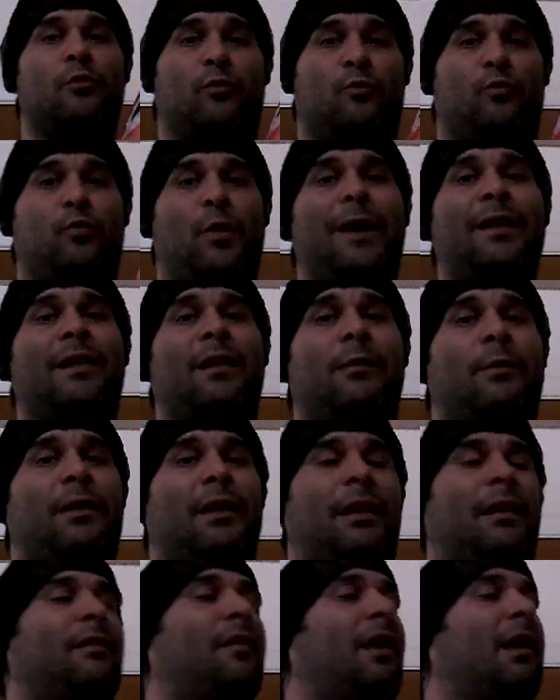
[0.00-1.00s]
was really,
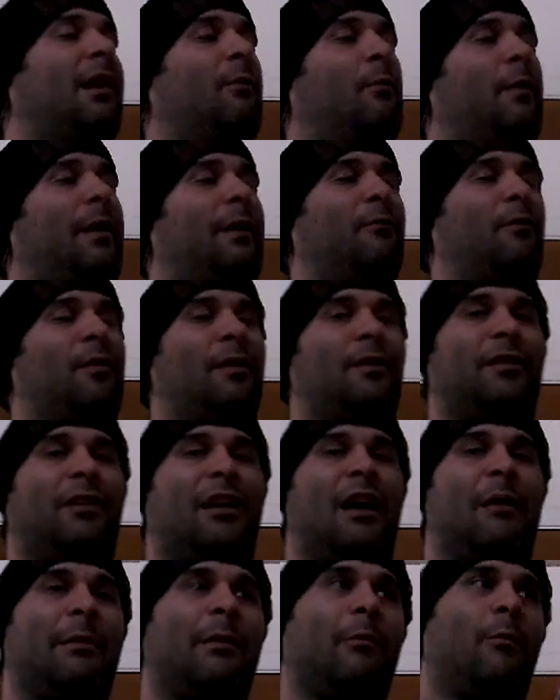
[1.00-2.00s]
really excited waiting for this to
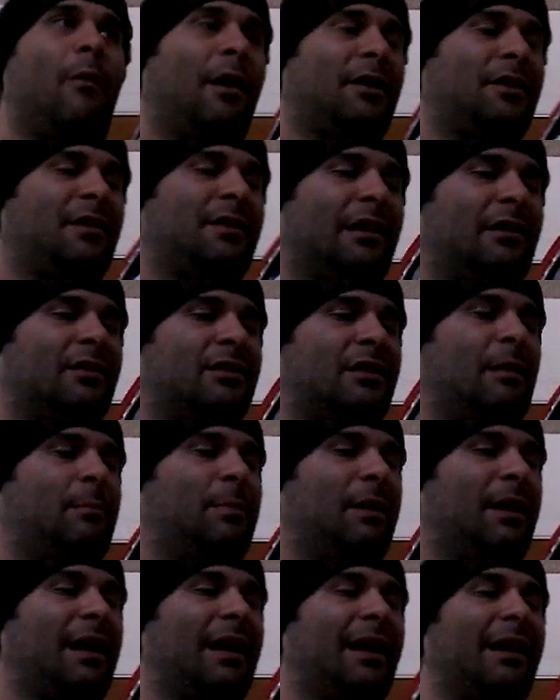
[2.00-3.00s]
come in, watching that
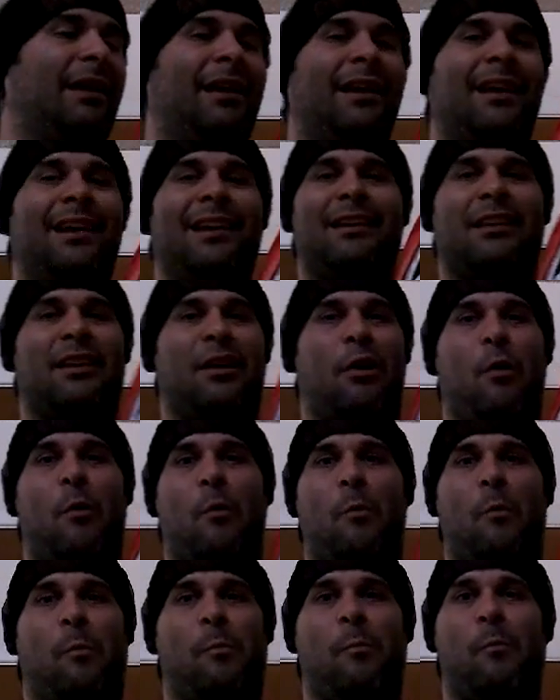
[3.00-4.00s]
shipping,
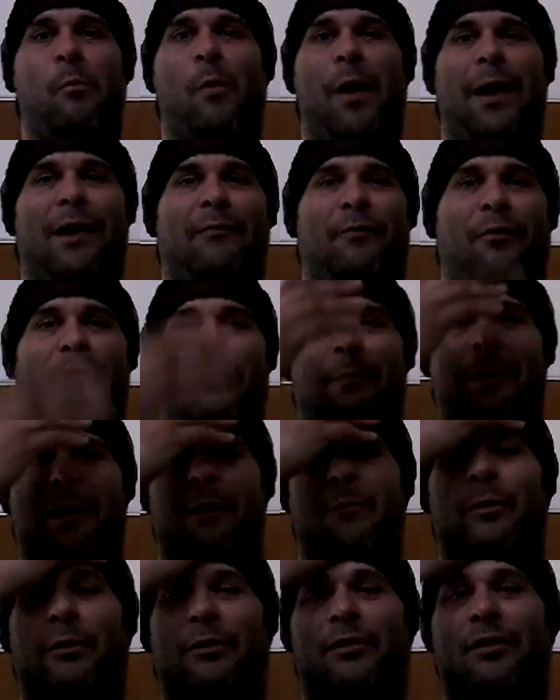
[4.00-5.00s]
waiting for the
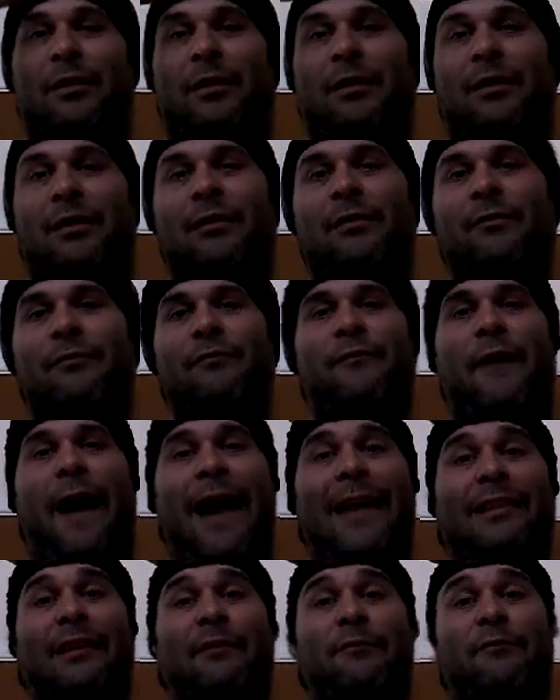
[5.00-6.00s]
mail person to
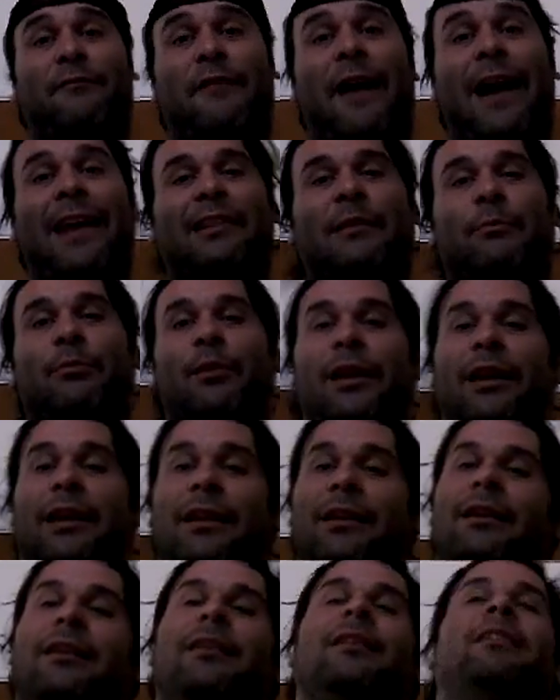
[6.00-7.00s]
finally bring
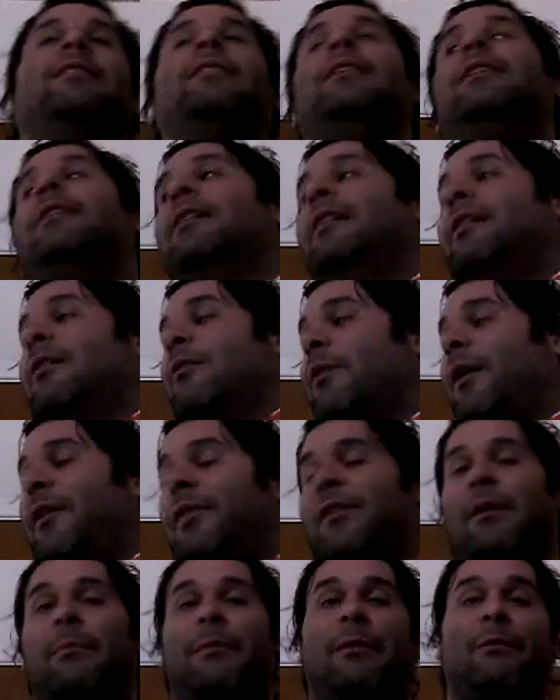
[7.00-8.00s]
it
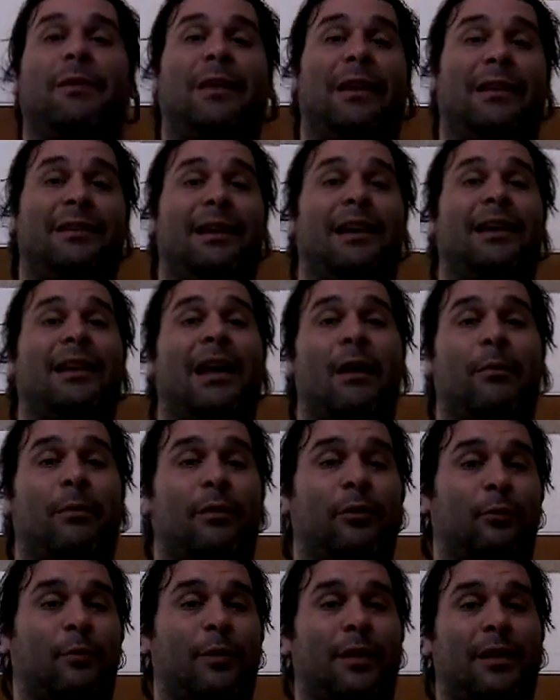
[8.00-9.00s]
with them. And when they did, I
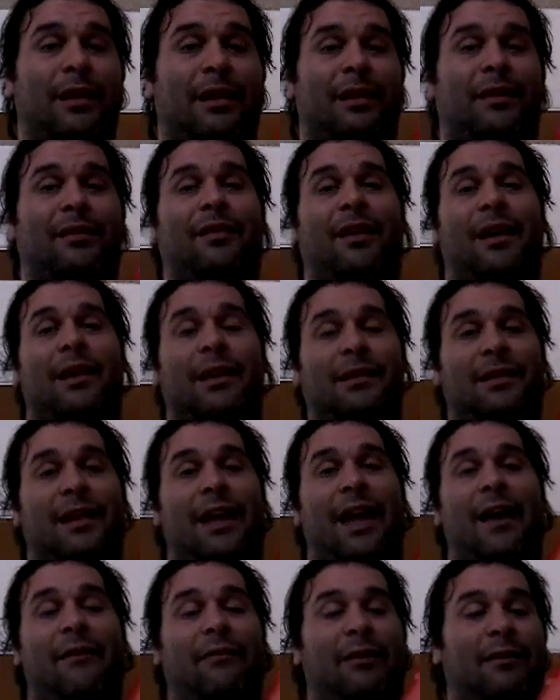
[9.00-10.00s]
was really excited to
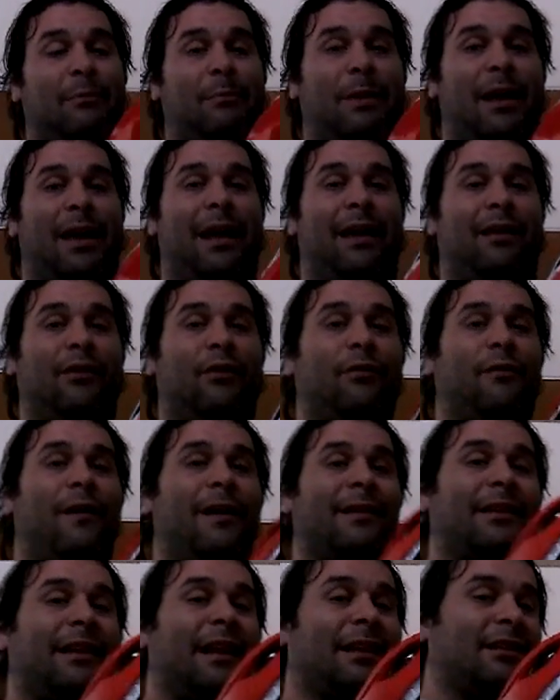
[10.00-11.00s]
have it in my hands
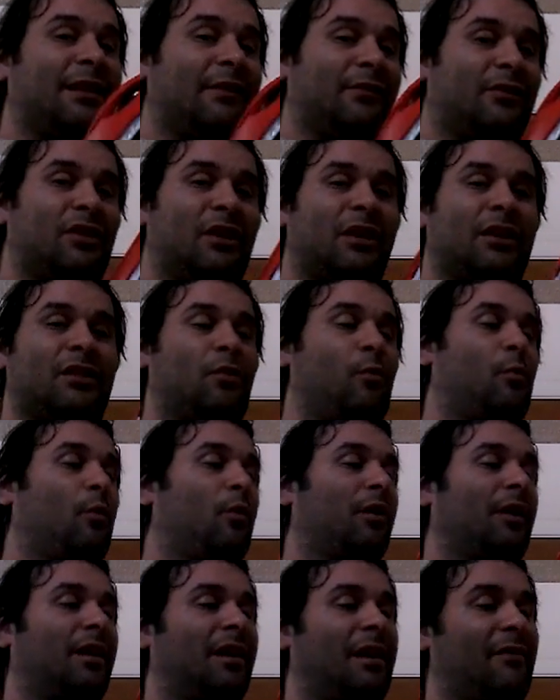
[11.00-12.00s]
finally. I actually even took it to
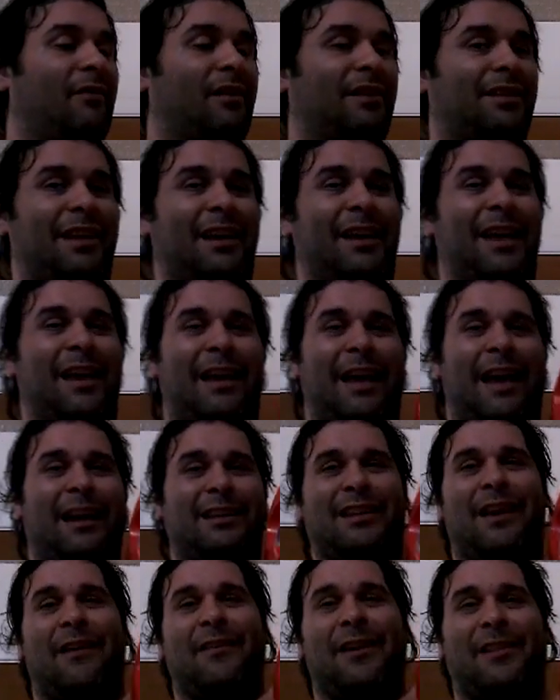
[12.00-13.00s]
work and everything.
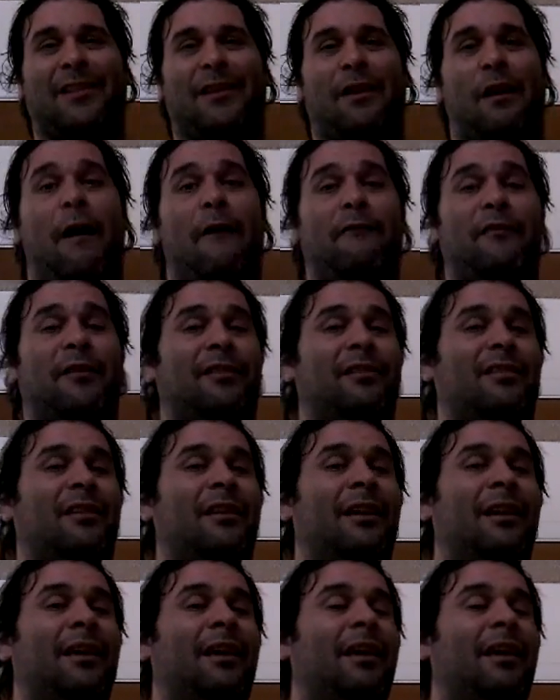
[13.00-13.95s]
Actually had it at the office.